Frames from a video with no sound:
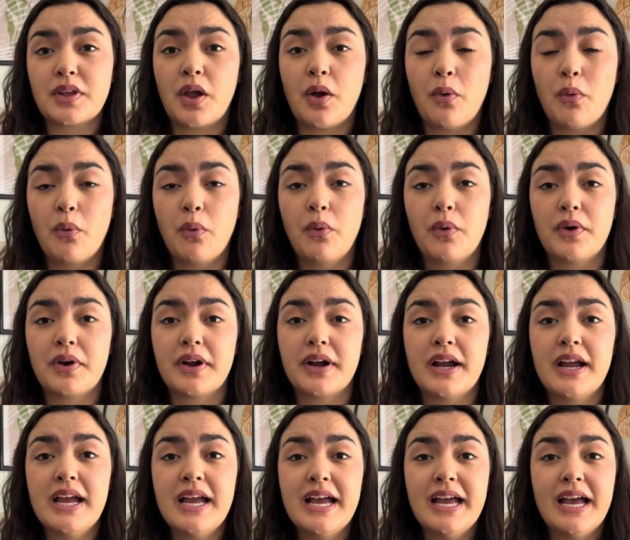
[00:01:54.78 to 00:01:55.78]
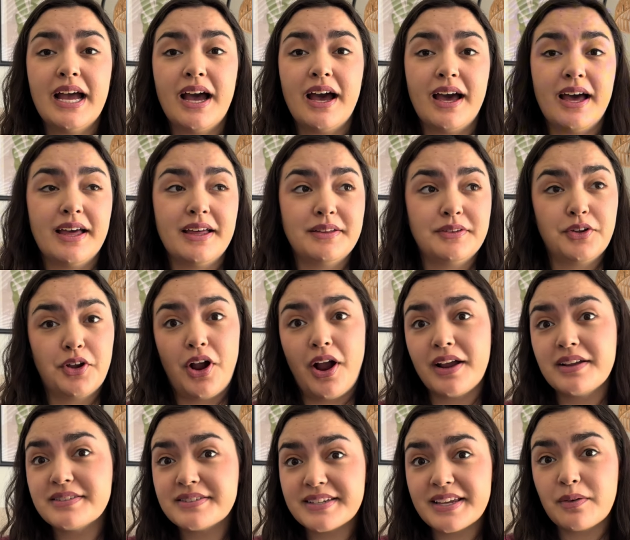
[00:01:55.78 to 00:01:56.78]
or your
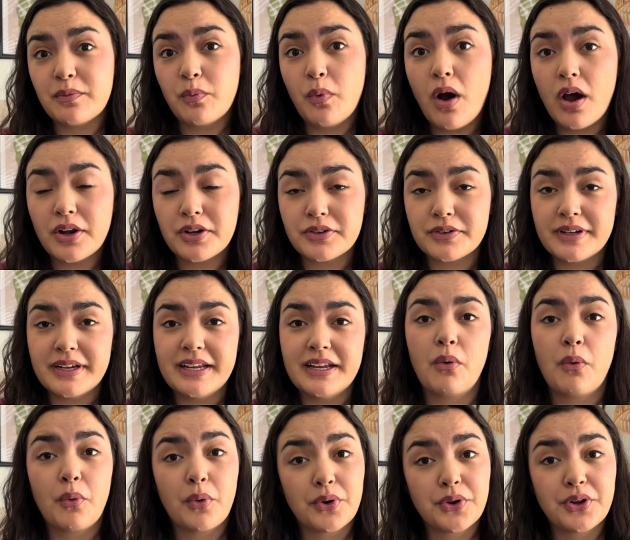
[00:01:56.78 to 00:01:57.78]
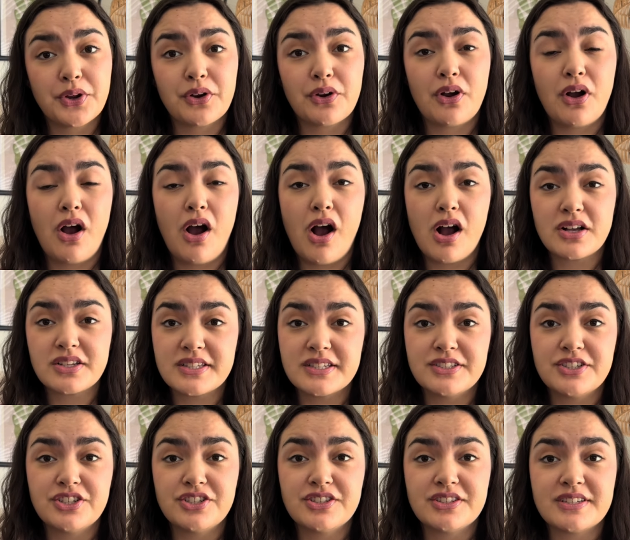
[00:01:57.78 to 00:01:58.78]
eyes get watery, or your
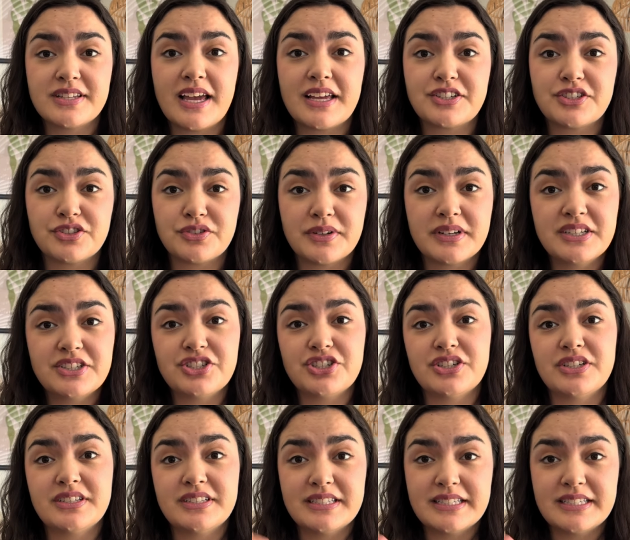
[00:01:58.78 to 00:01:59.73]
oxygen saturation